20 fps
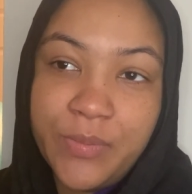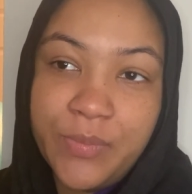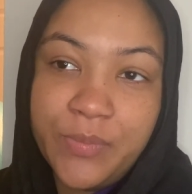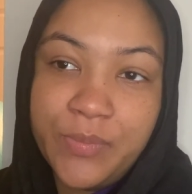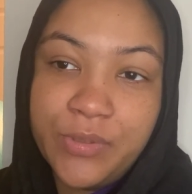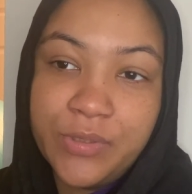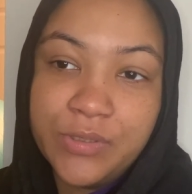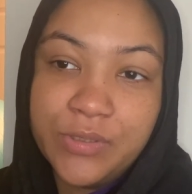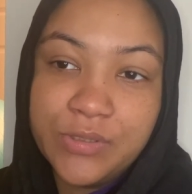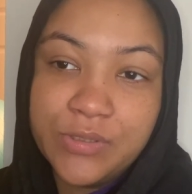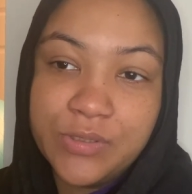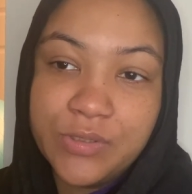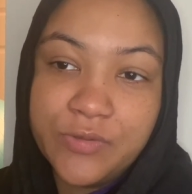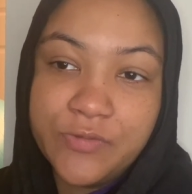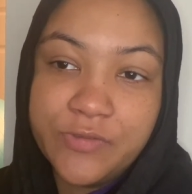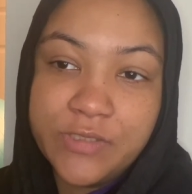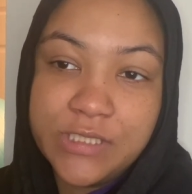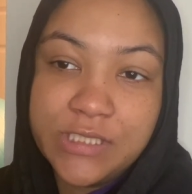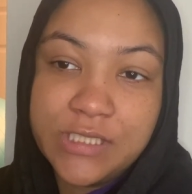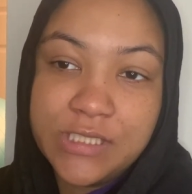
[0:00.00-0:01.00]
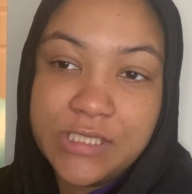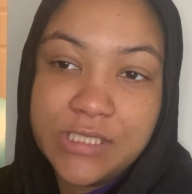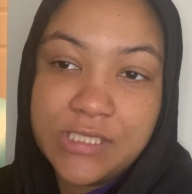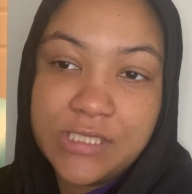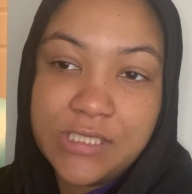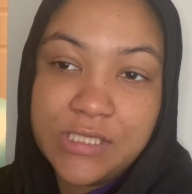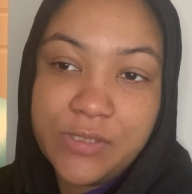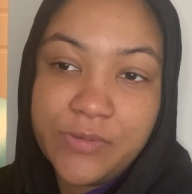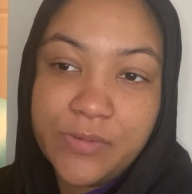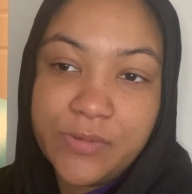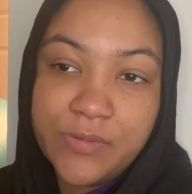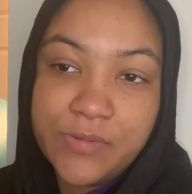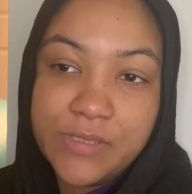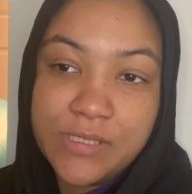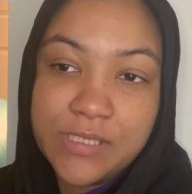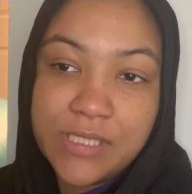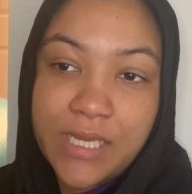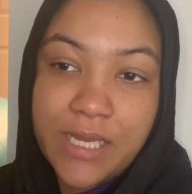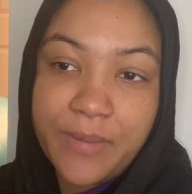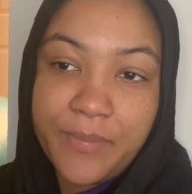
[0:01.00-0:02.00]
pulled over to see what
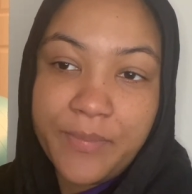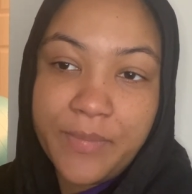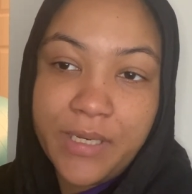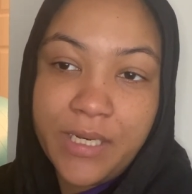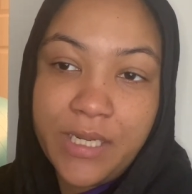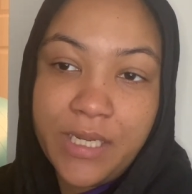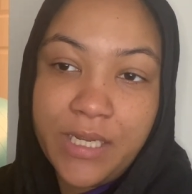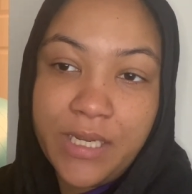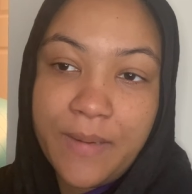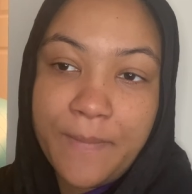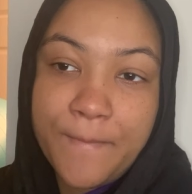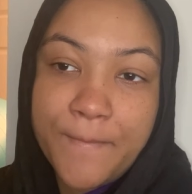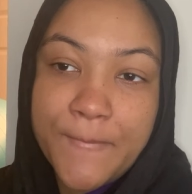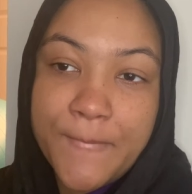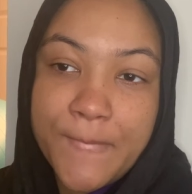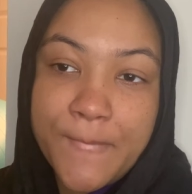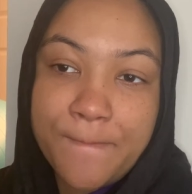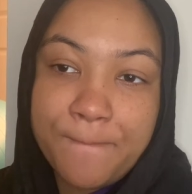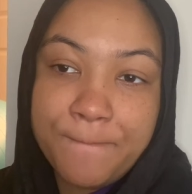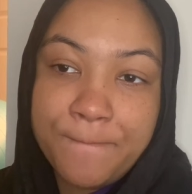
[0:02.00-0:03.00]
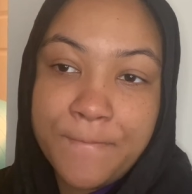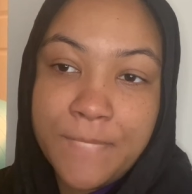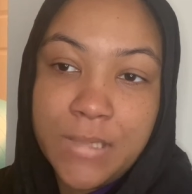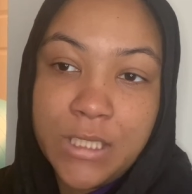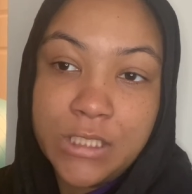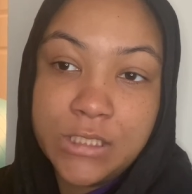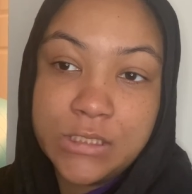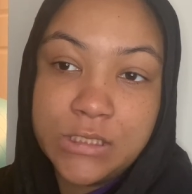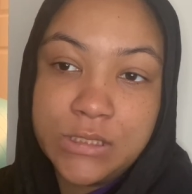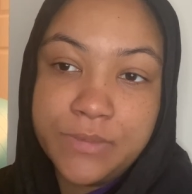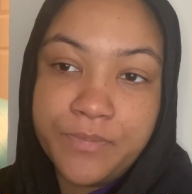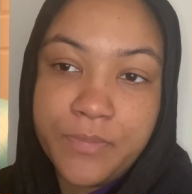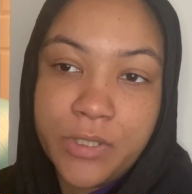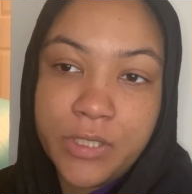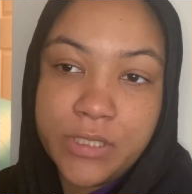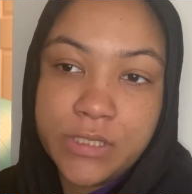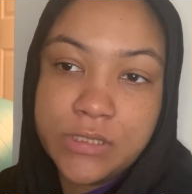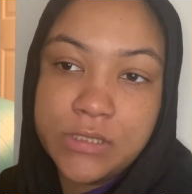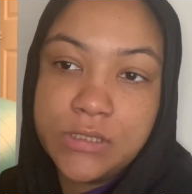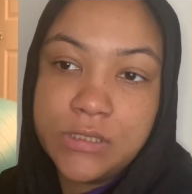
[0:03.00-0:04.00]
was happening. Like, she
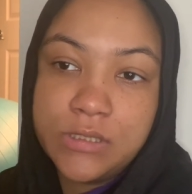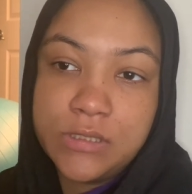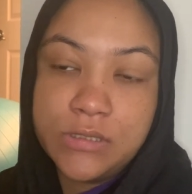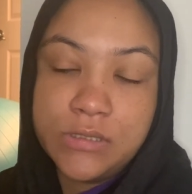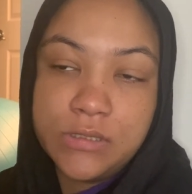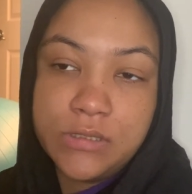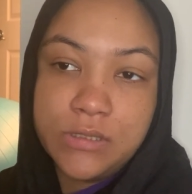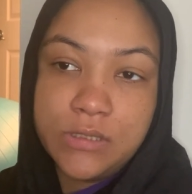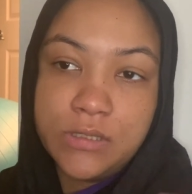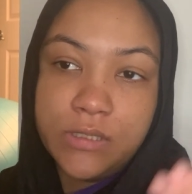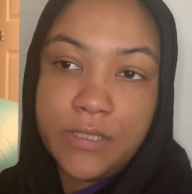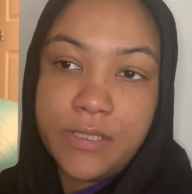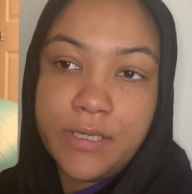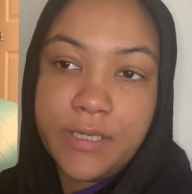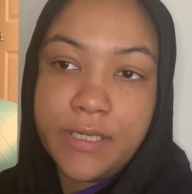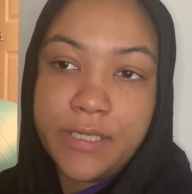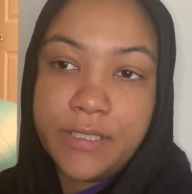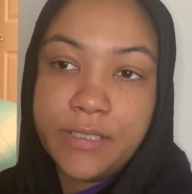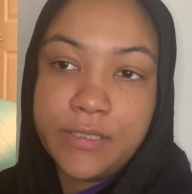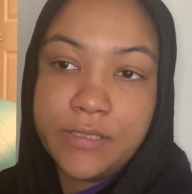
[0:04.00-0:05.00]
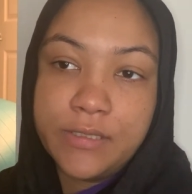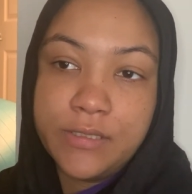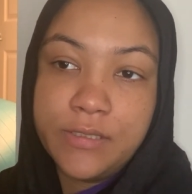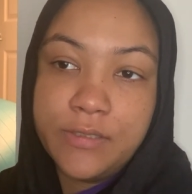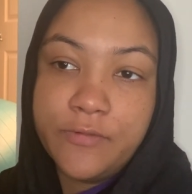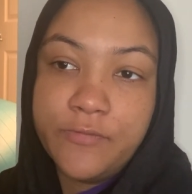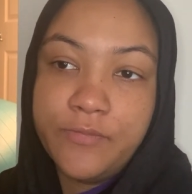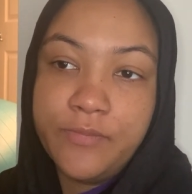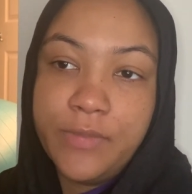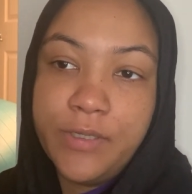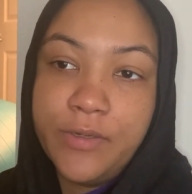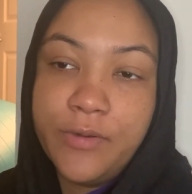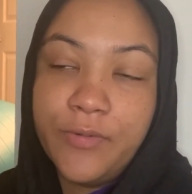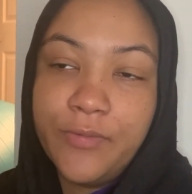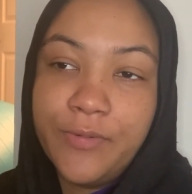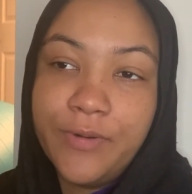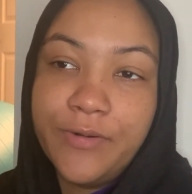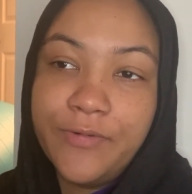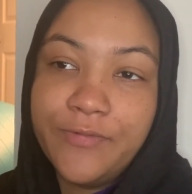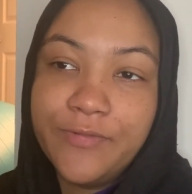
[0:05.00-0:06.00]
parked ahead of me or
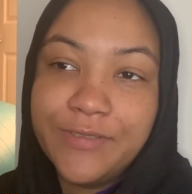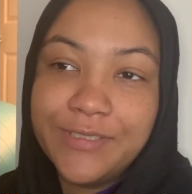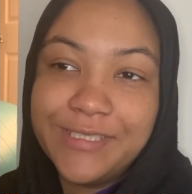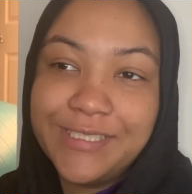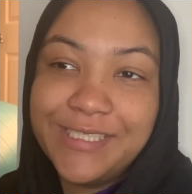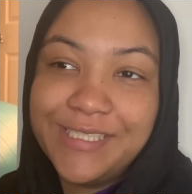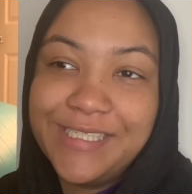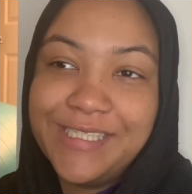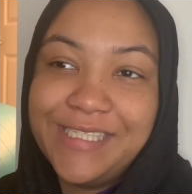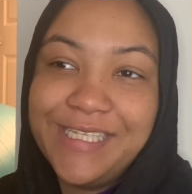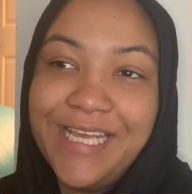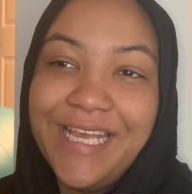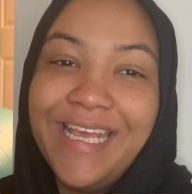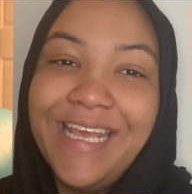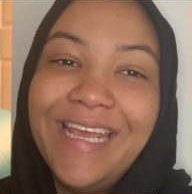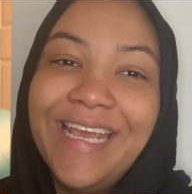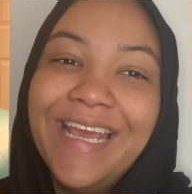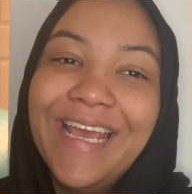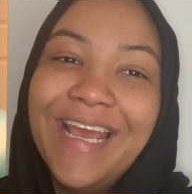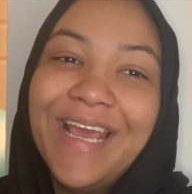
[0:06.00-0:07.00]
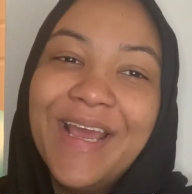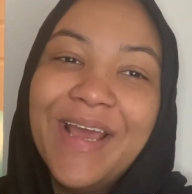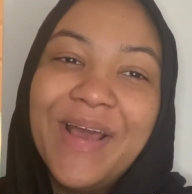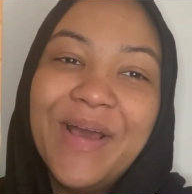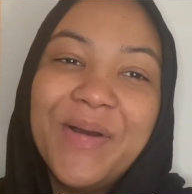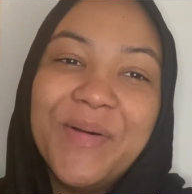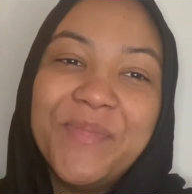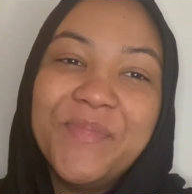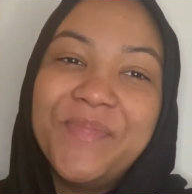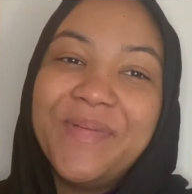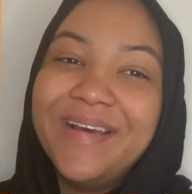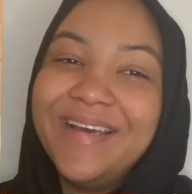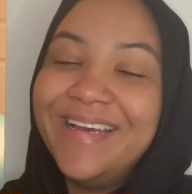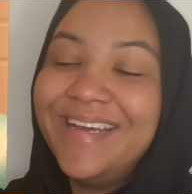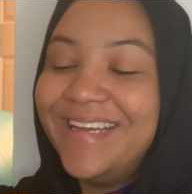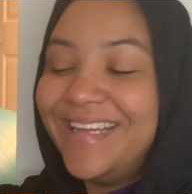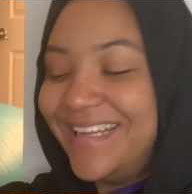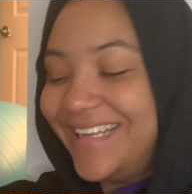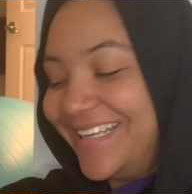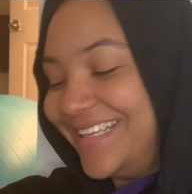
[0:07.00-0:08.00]
whatever to see.
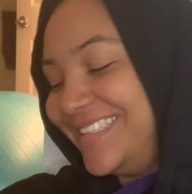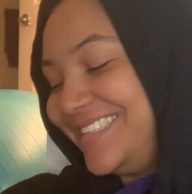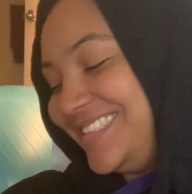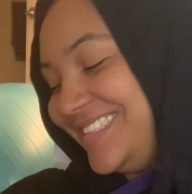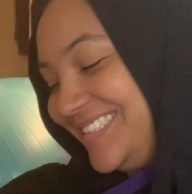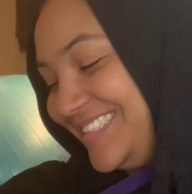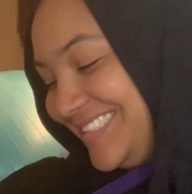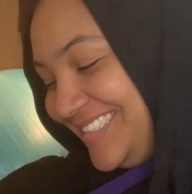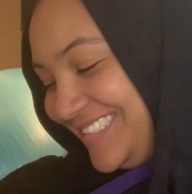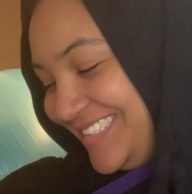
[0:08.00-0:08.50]
But